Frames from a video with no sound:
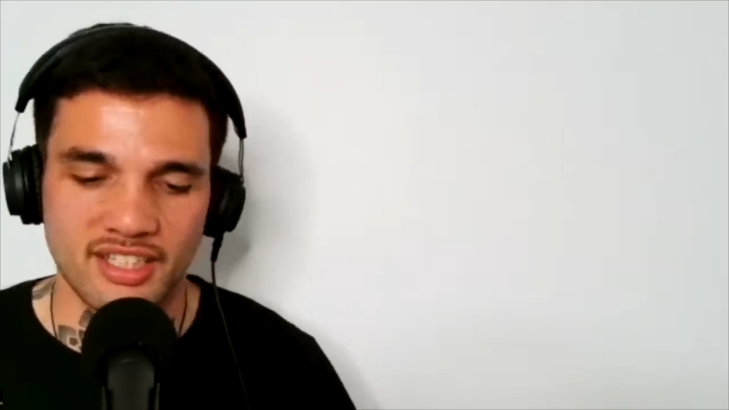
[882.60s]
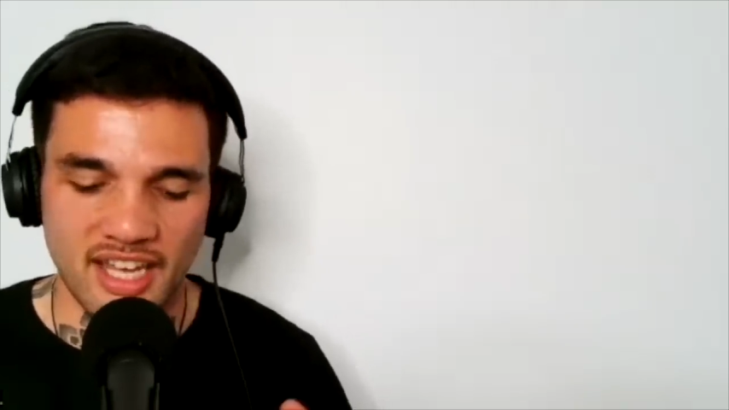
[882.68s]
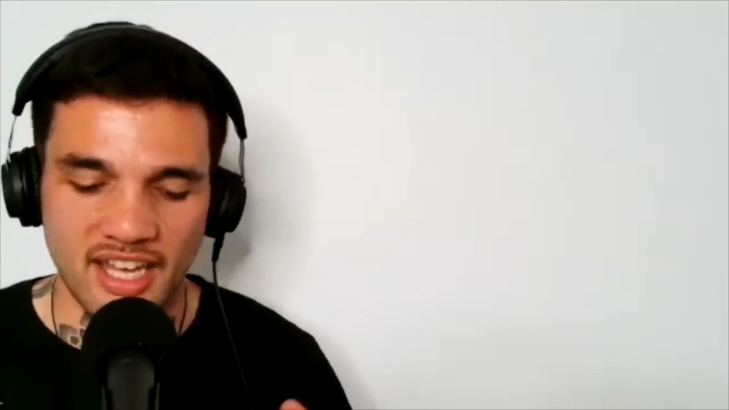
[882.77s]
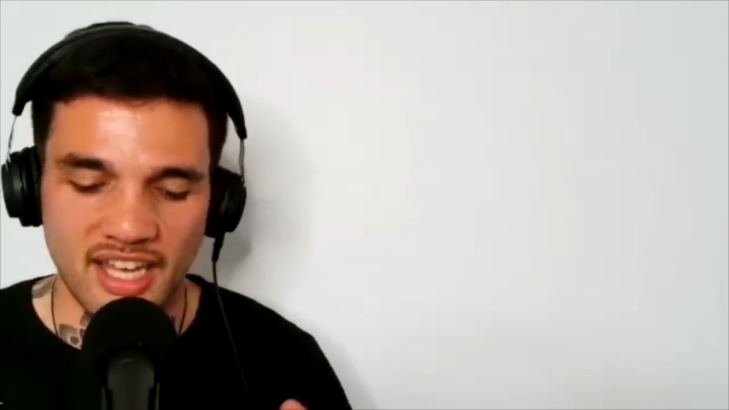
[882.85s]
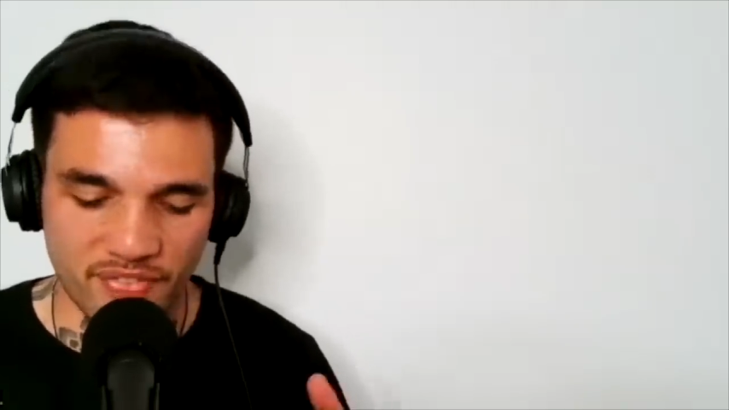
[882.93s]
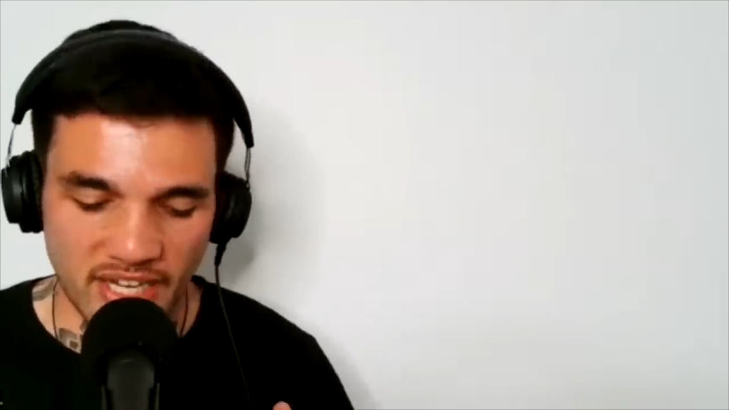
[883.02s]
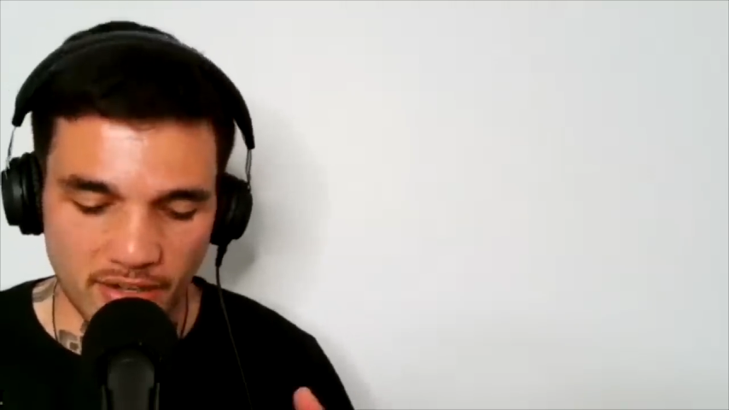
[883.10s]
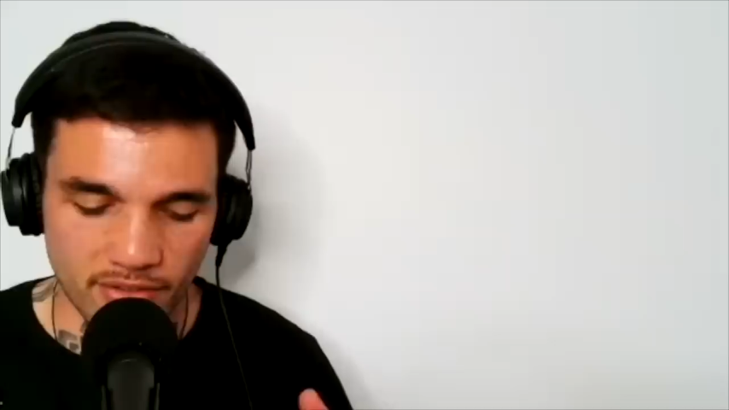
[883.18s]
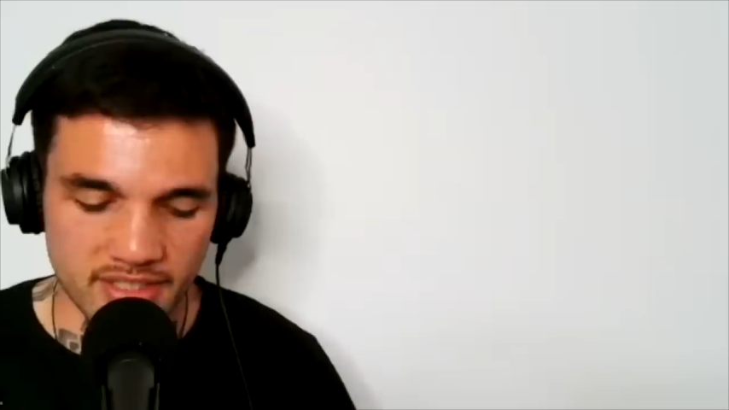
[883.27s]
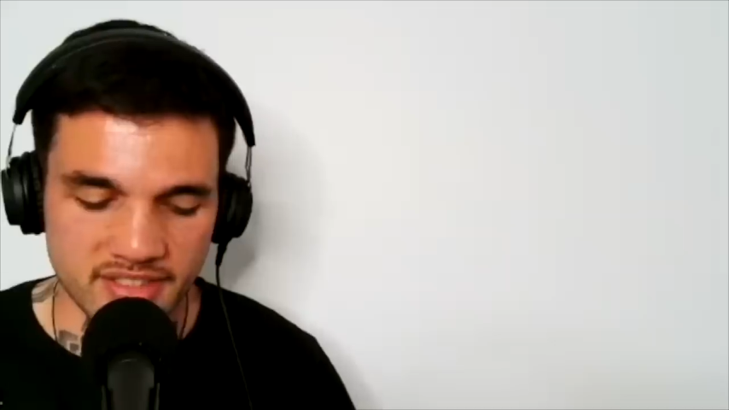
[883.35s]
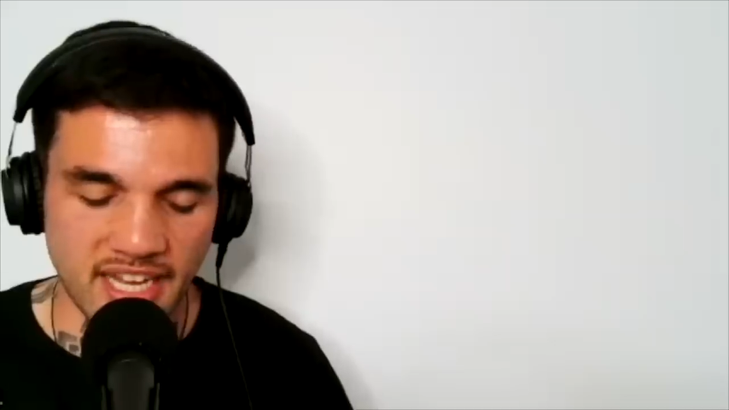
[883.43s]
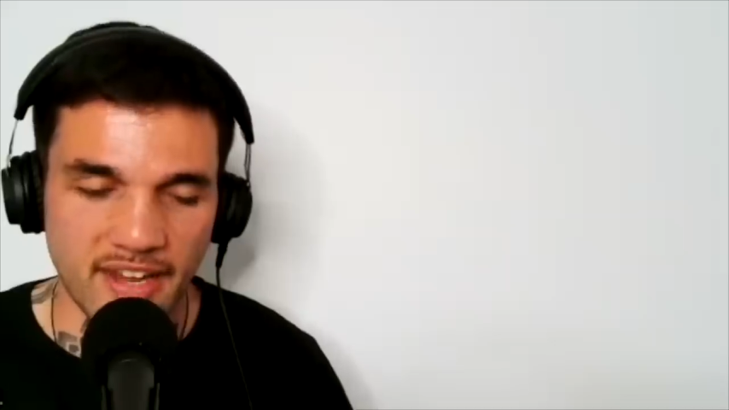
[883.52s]
if there
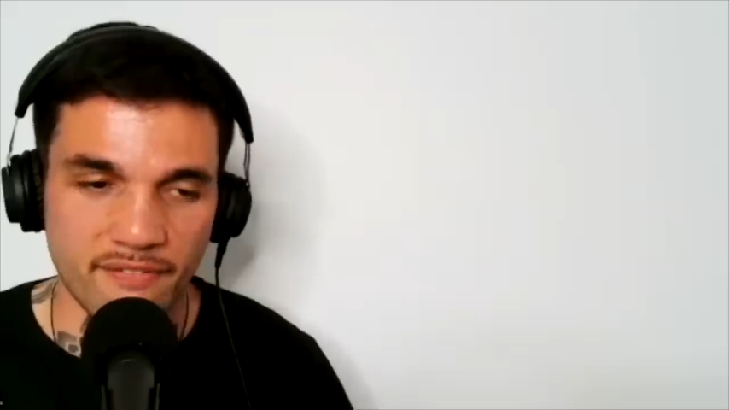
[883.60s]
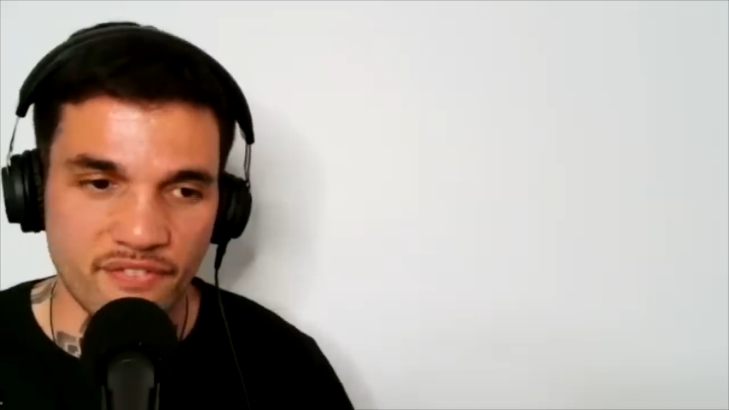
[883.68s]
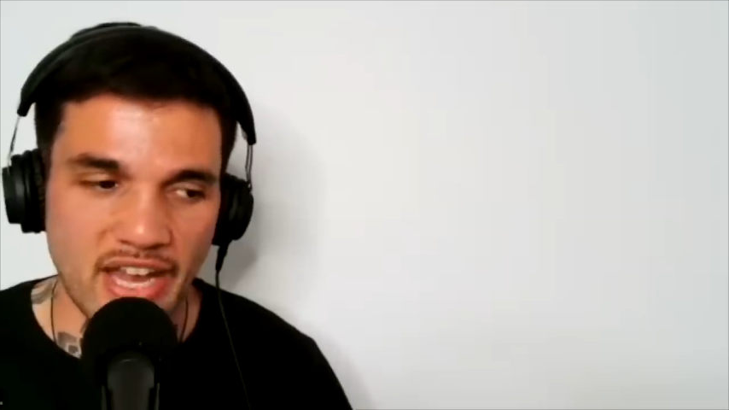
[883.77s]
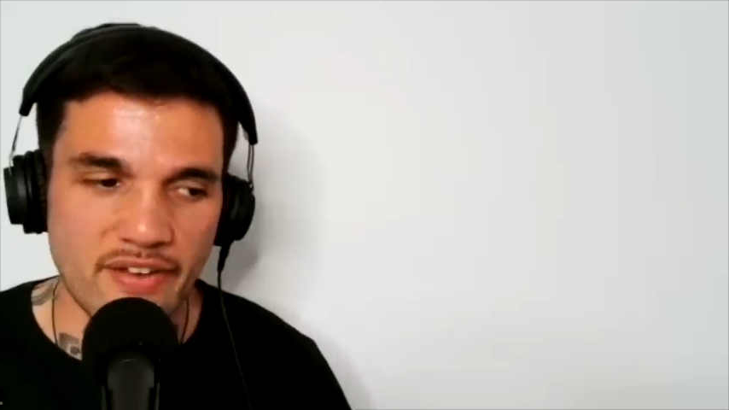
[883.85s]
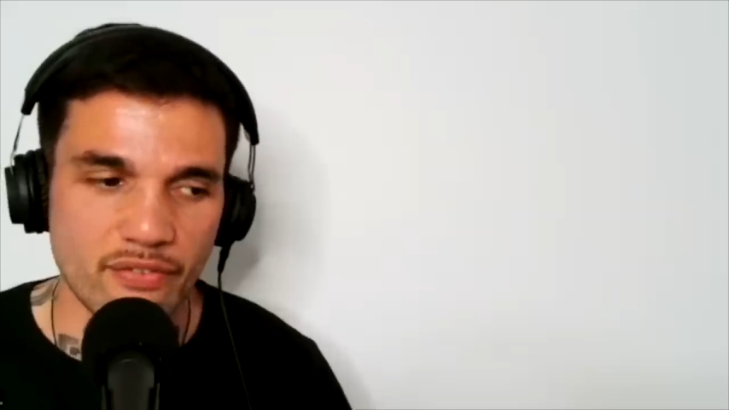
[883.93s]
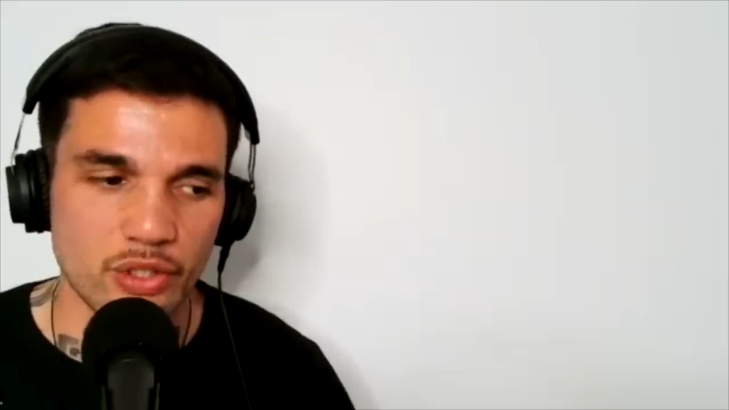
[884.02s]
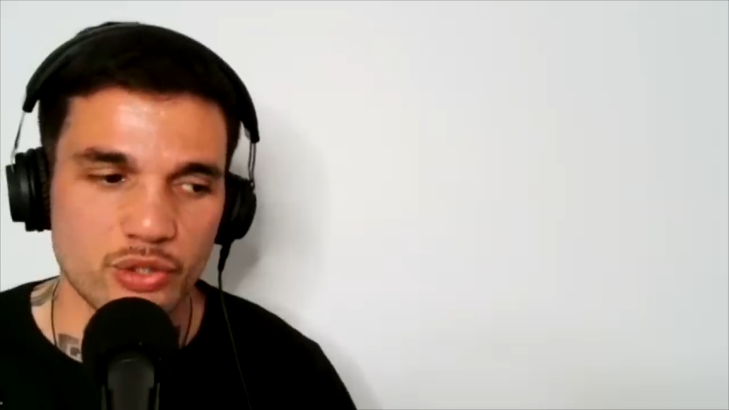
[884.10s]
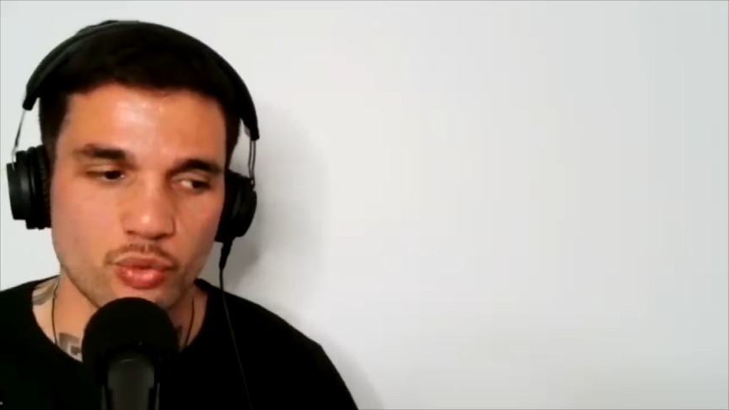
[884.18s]
is a favorite